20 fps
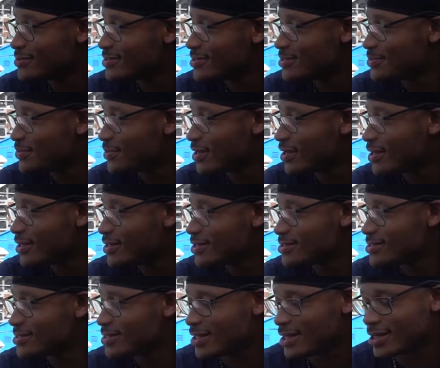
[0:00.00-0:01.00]
To be
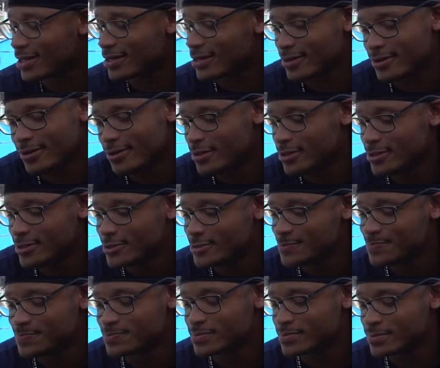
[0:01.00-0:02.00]
honest, like,
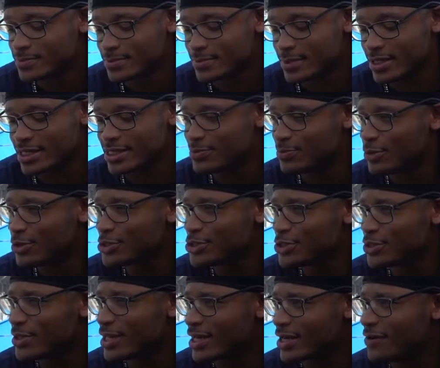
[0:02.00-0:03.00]
it's more
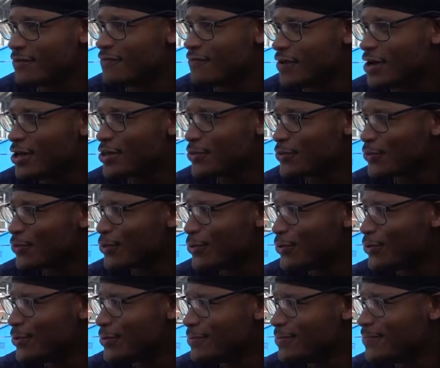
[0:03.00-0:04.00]
so like a father
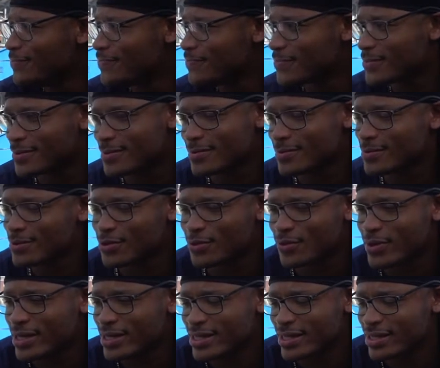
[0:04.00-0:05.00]
role, the
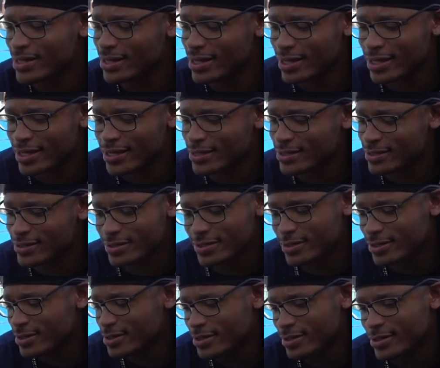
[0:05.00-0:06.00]
way that, like,
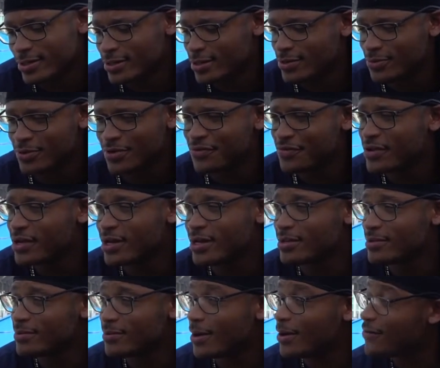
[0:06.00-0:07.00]
we've cut
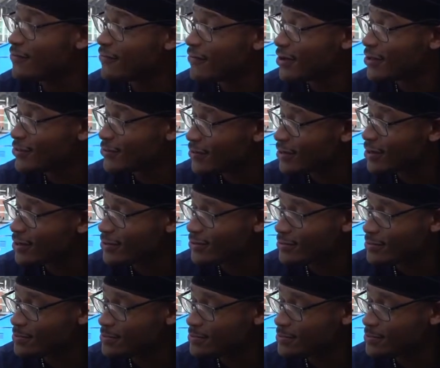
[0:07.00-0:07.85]
our father out.